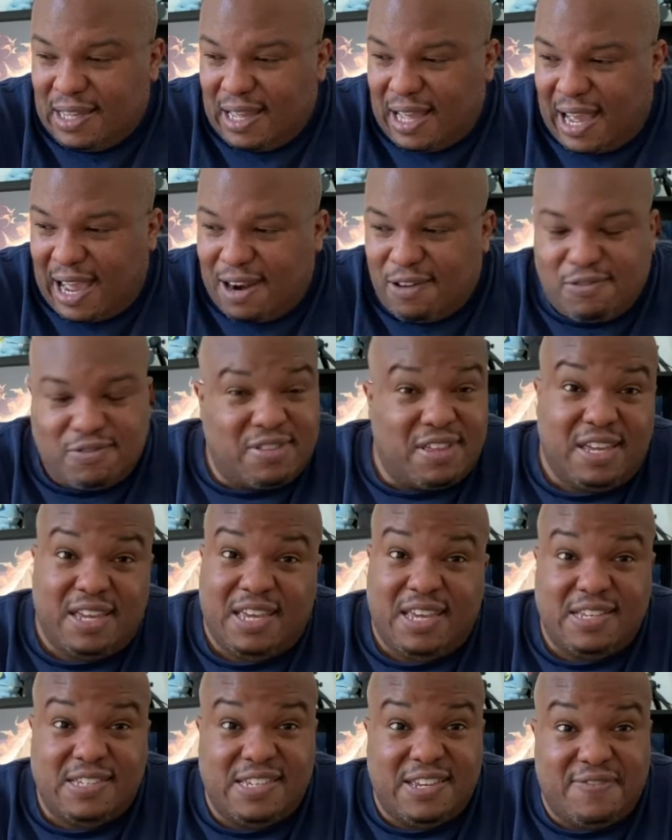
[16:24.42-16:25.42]
I don't think
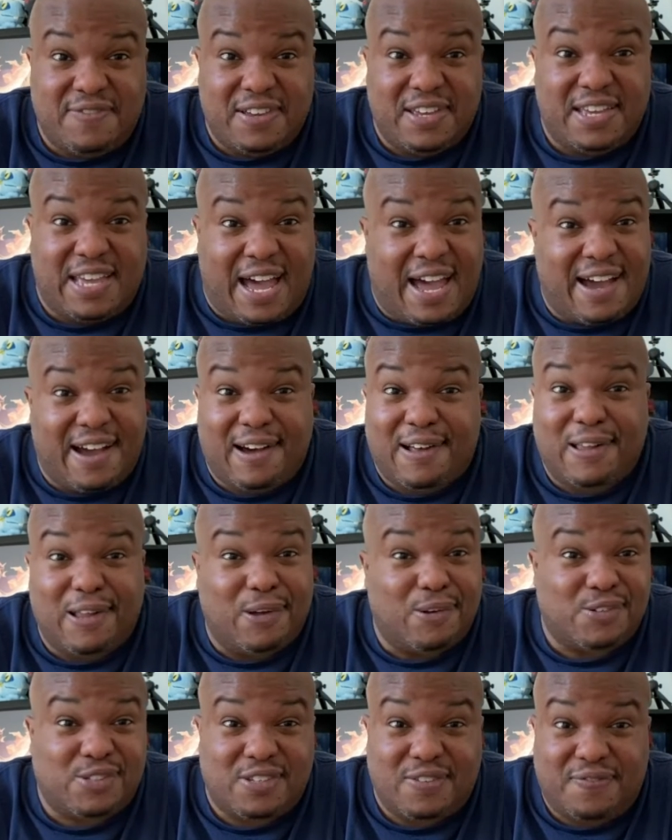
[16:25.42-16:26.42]
he's even gotten
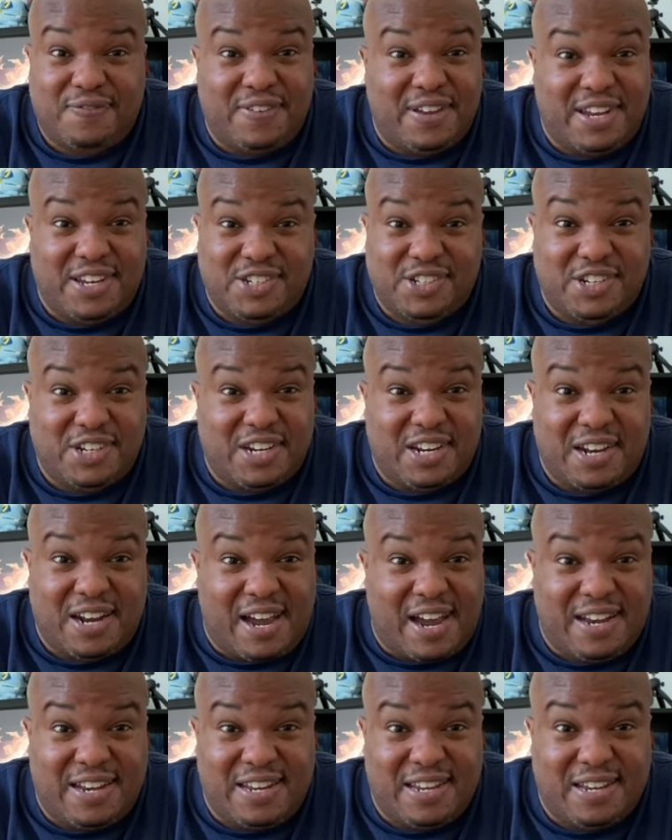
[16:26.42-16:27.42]
close to finishing an
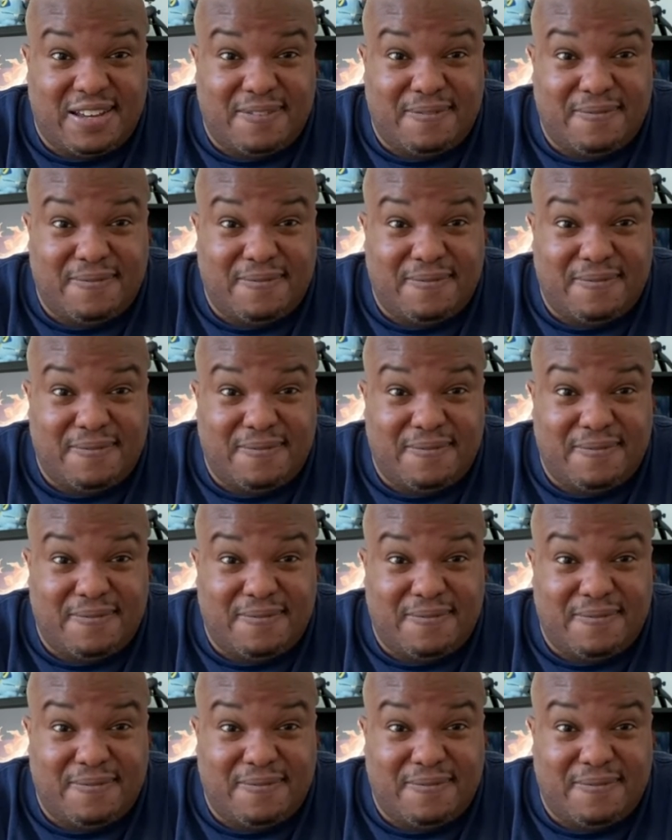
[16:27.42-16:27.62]
idea.